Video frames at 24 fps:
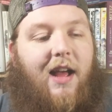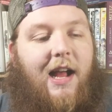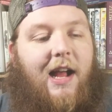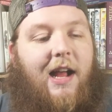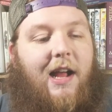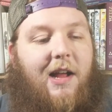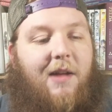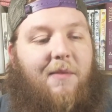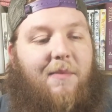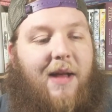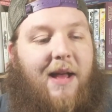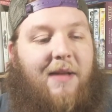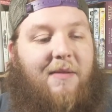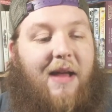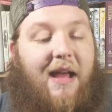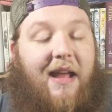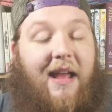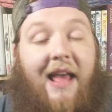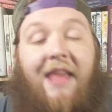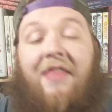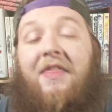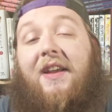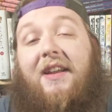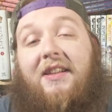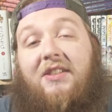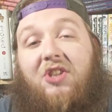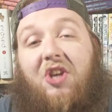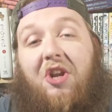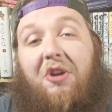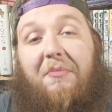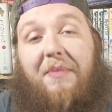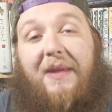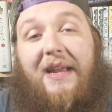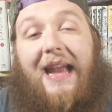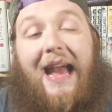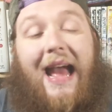Um, I, I think it's
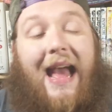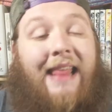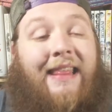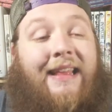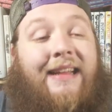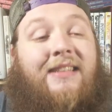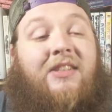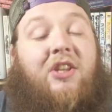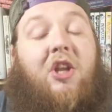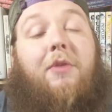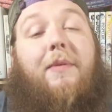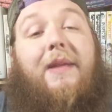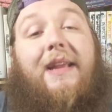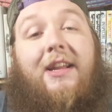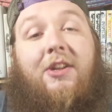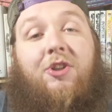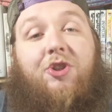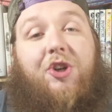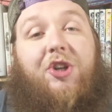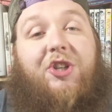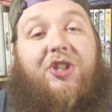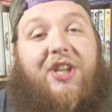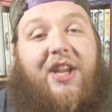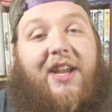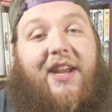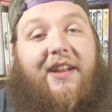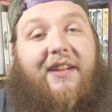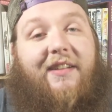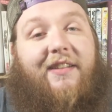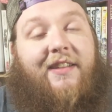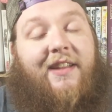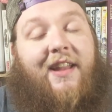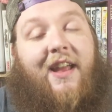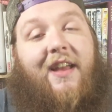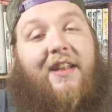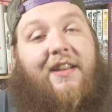gonna be, I think it's gonna be interesting
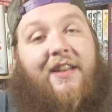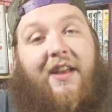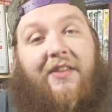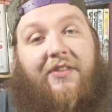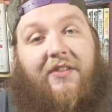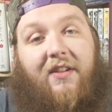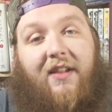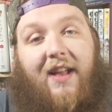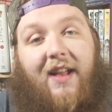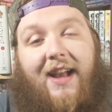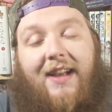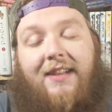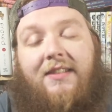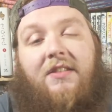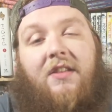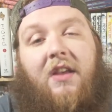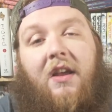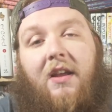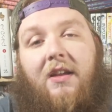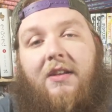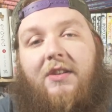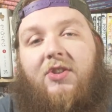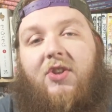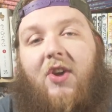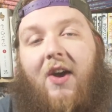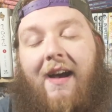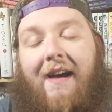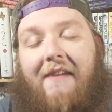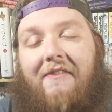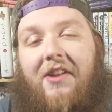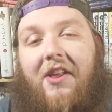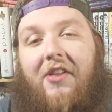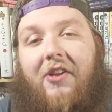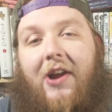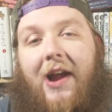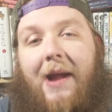nonetheless. So I'll
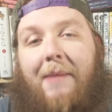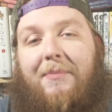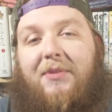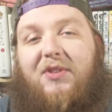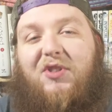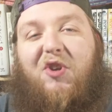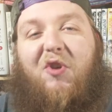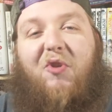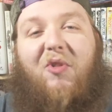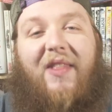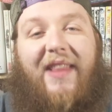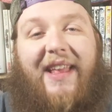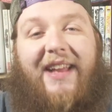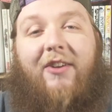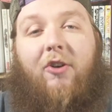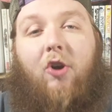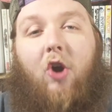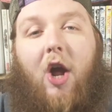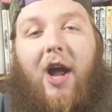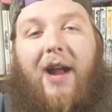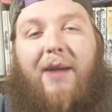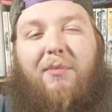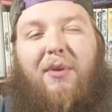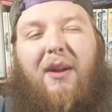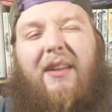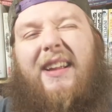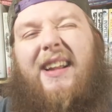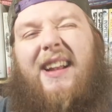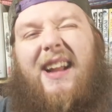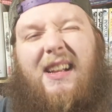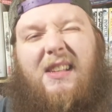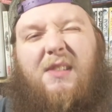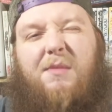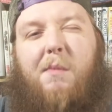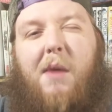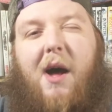have another episode later on, probably
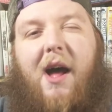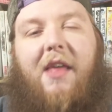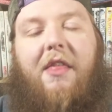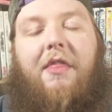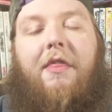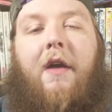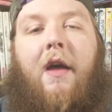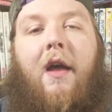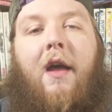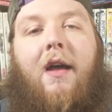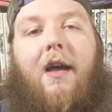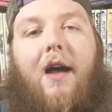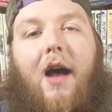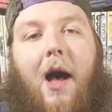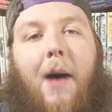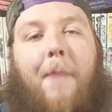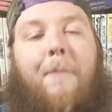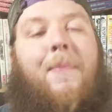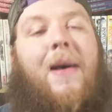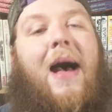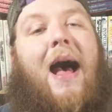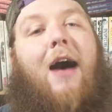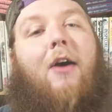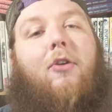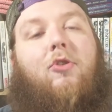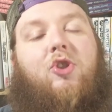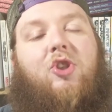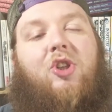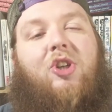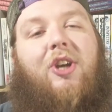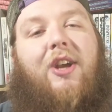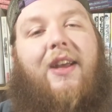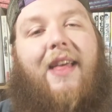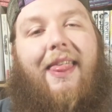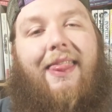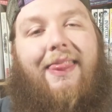next month, about
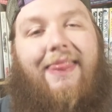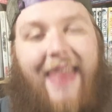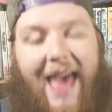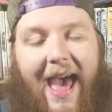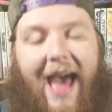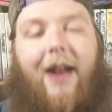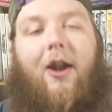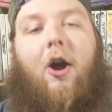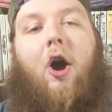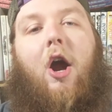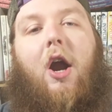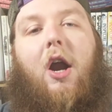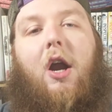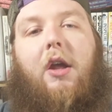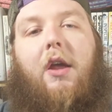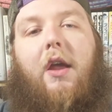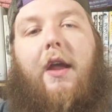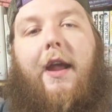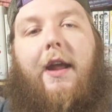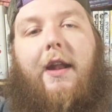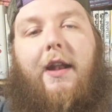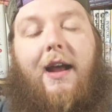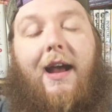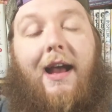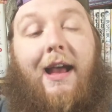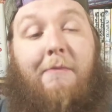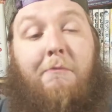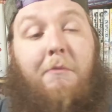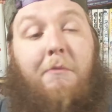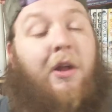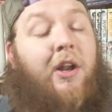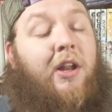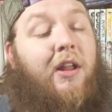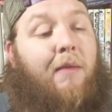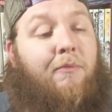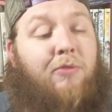that arc, and
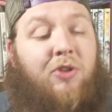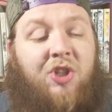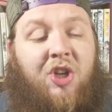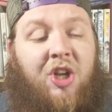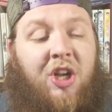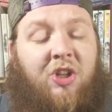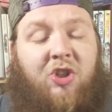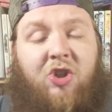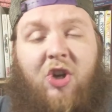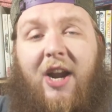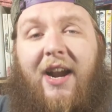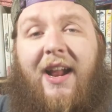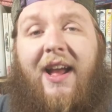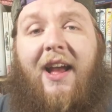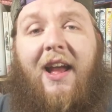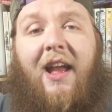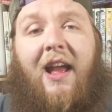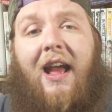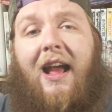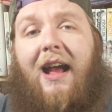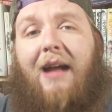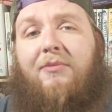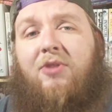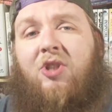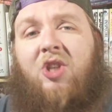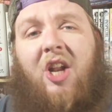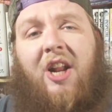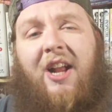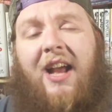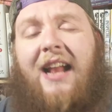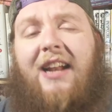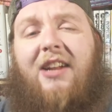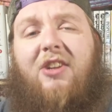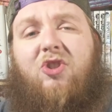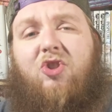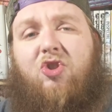I'm, I'm just gonna try to I'm just gonna
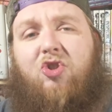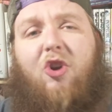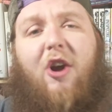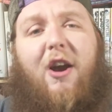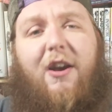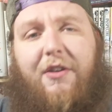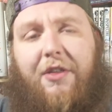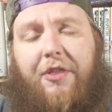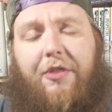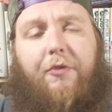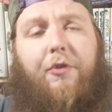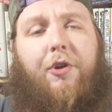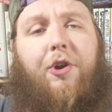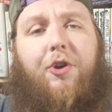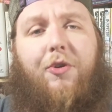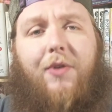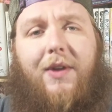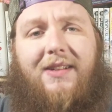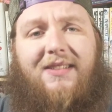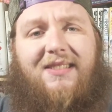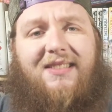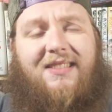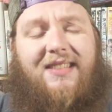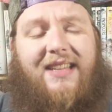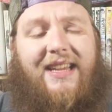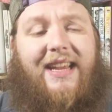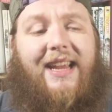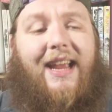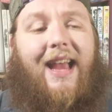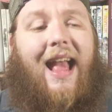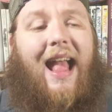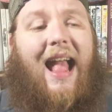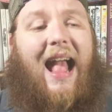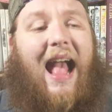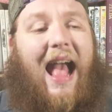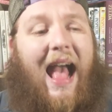kind of truck through and
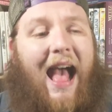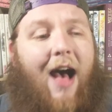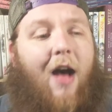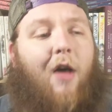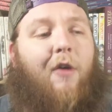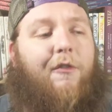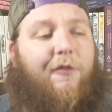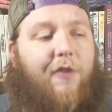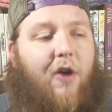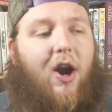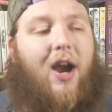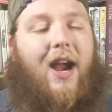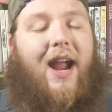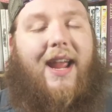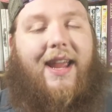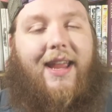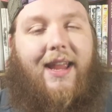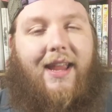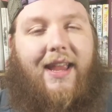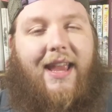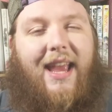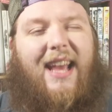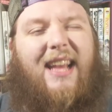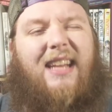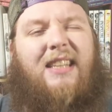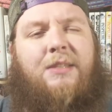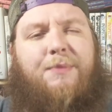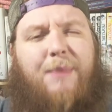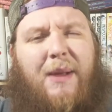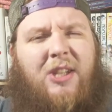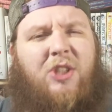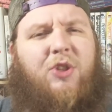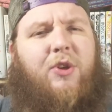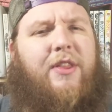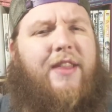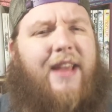see how far I can get,
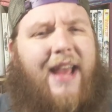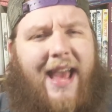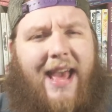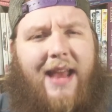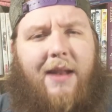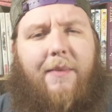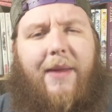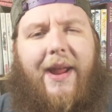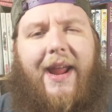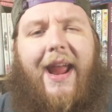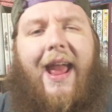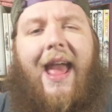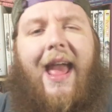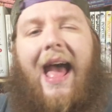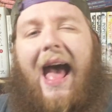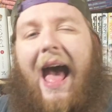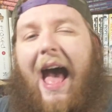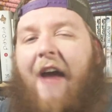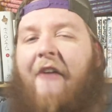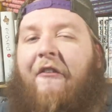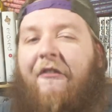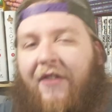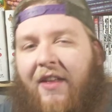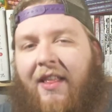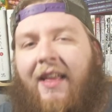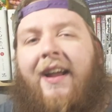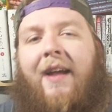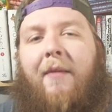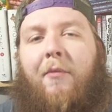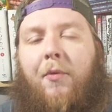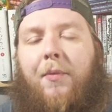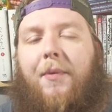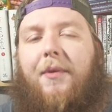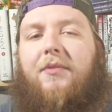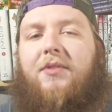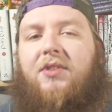especially the anime. I feel like
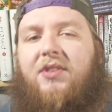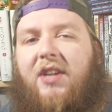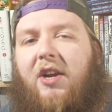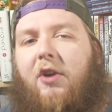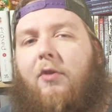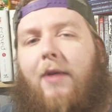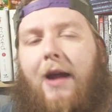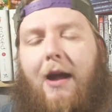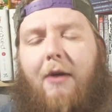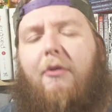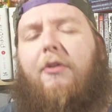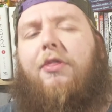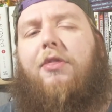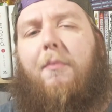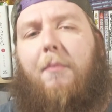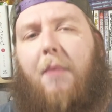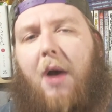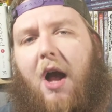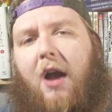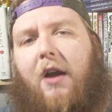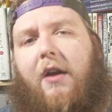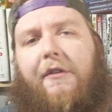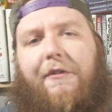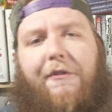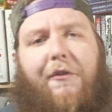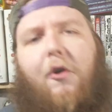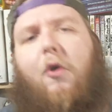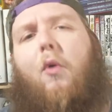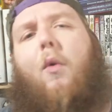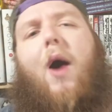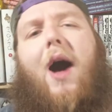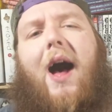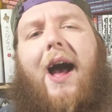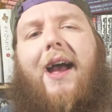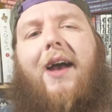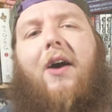I'm gonna be able to stick around with the manga for a
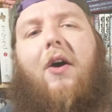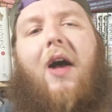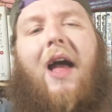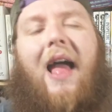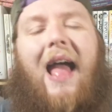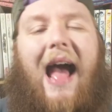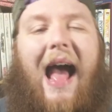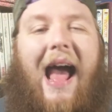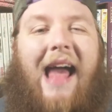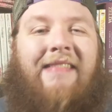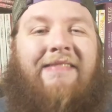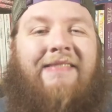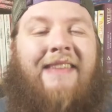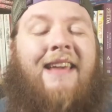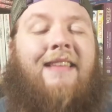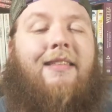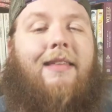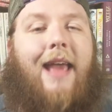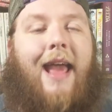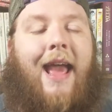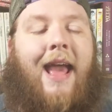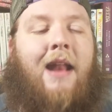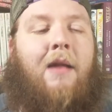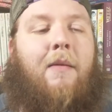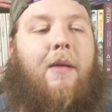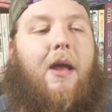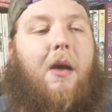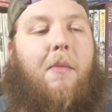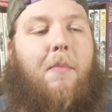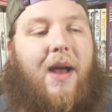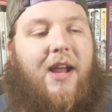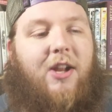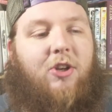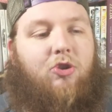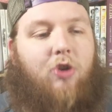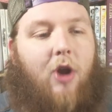while. I think the anime I
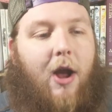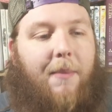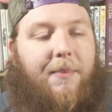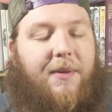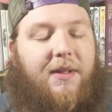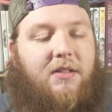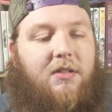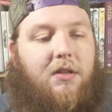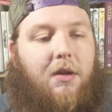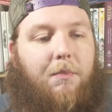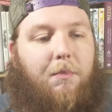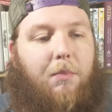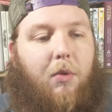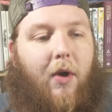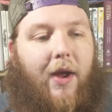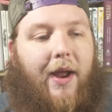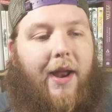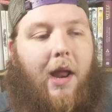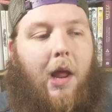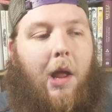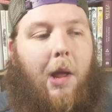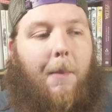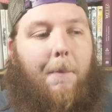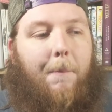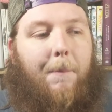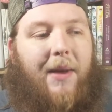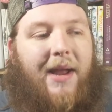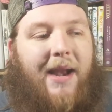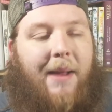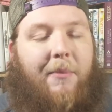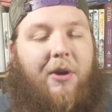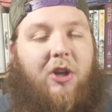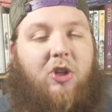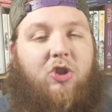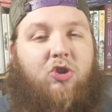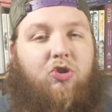might drop at some point,
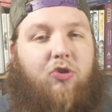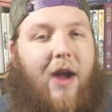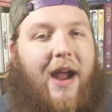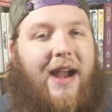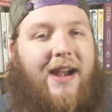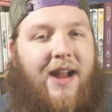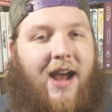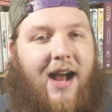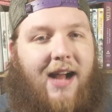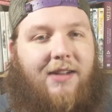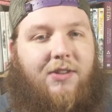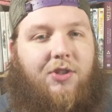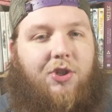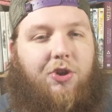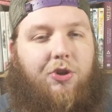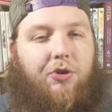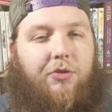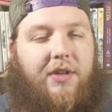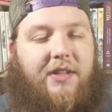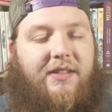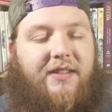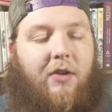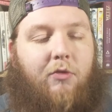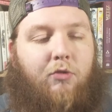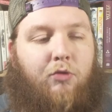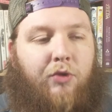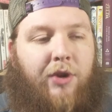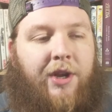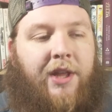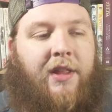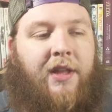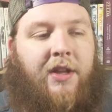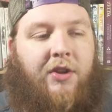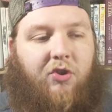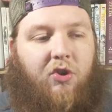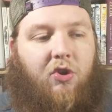but I'm gonna try not to, because I
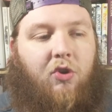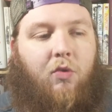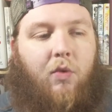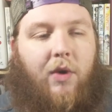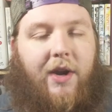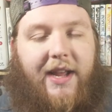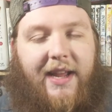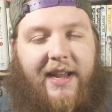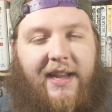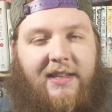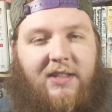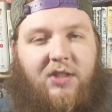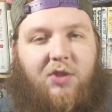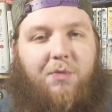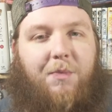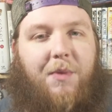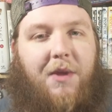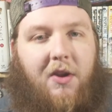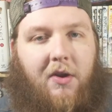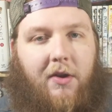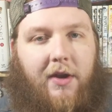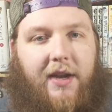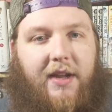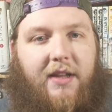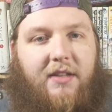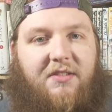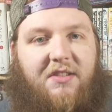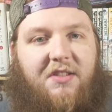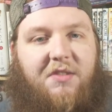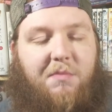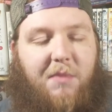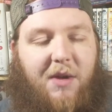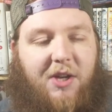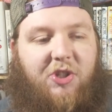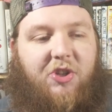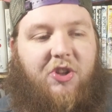really do want to experience
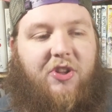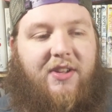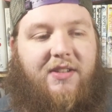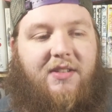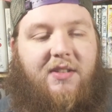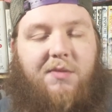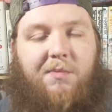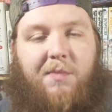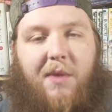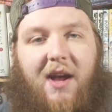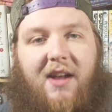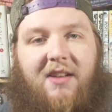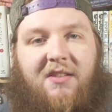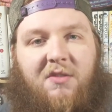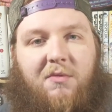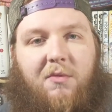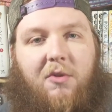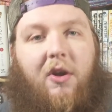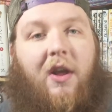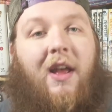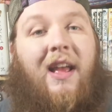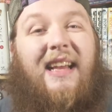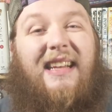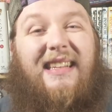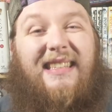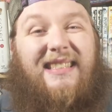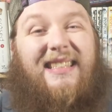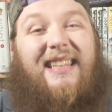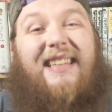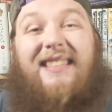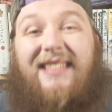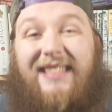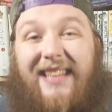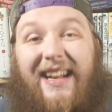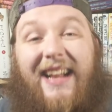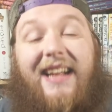as much of this as possible
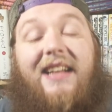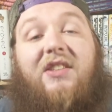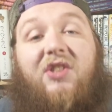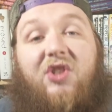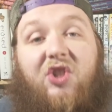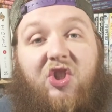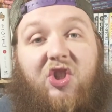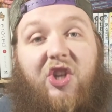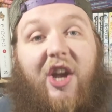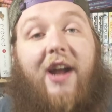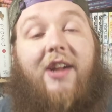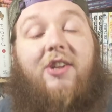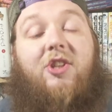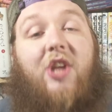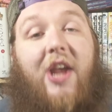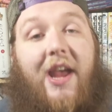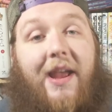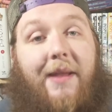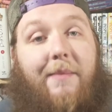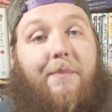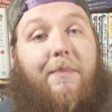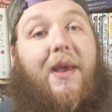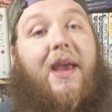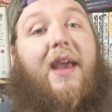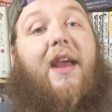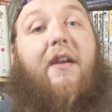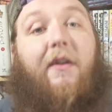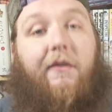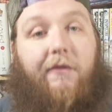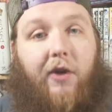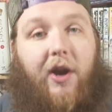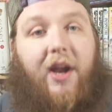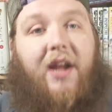since it is such a big